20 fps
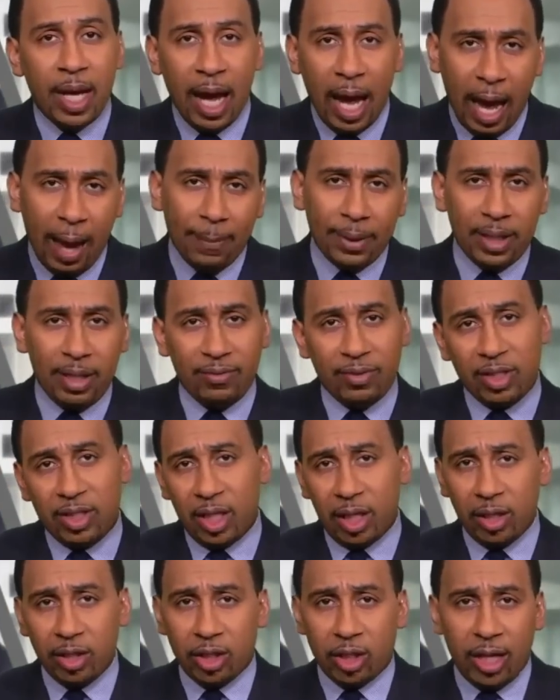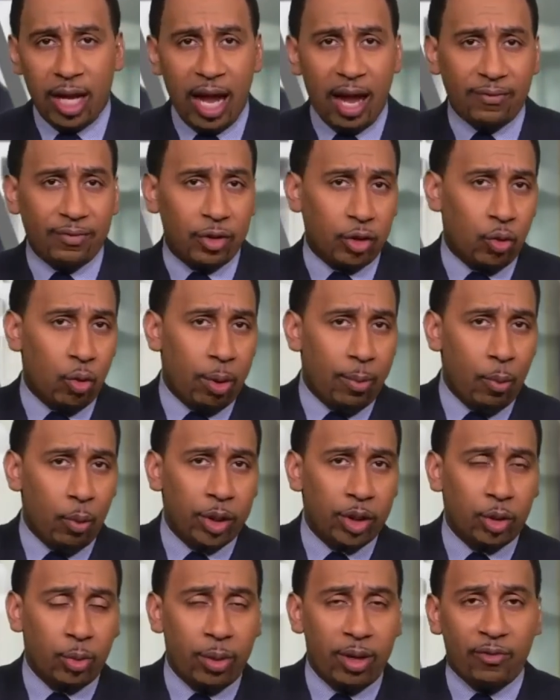I believe the Steelers are going to have to score more
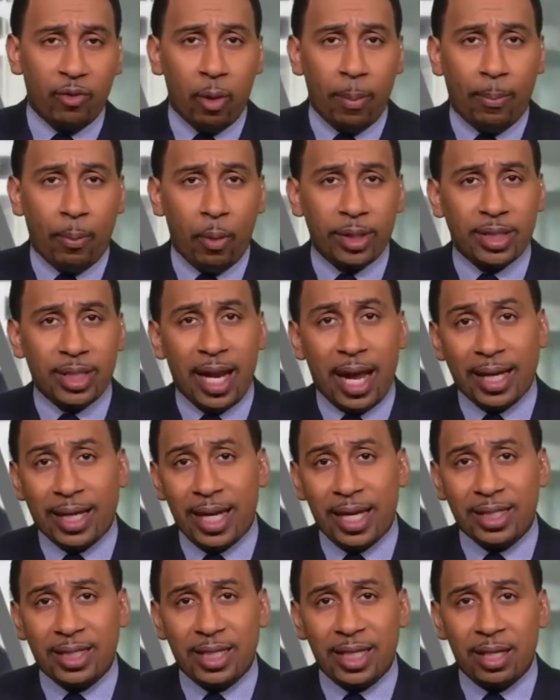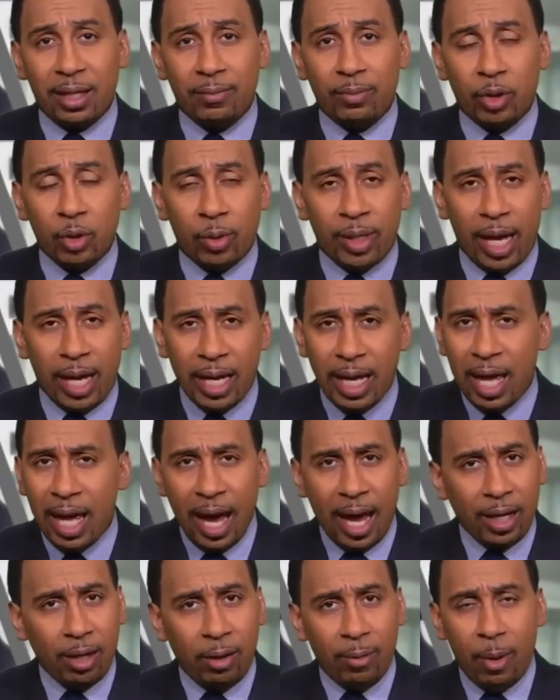than 24 points, and I can't see them doing that.
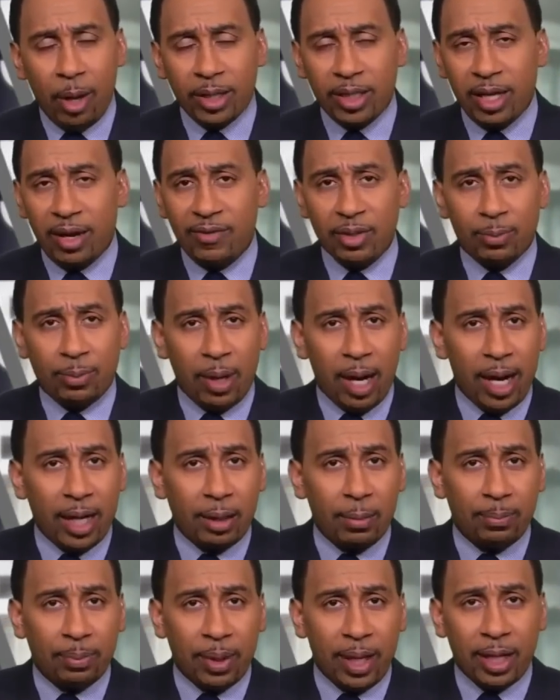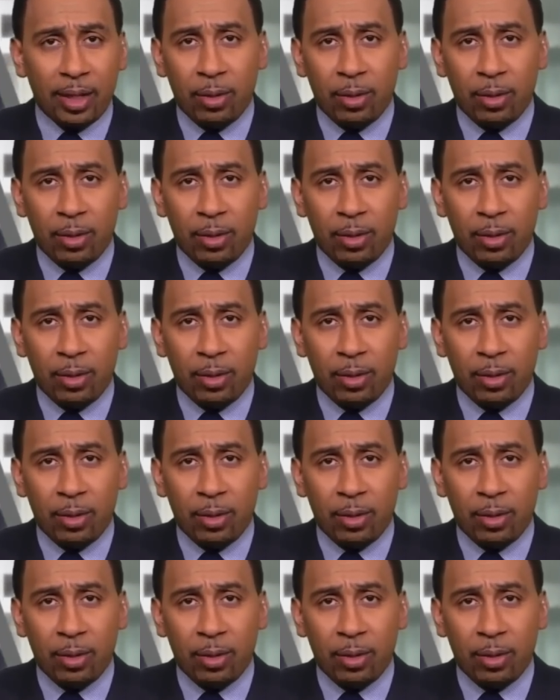I know Martavis Bryant can play.